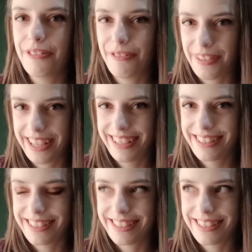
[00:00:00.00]

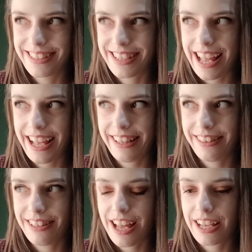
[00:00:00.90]
things, and
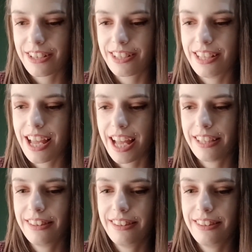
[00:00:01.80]
actually I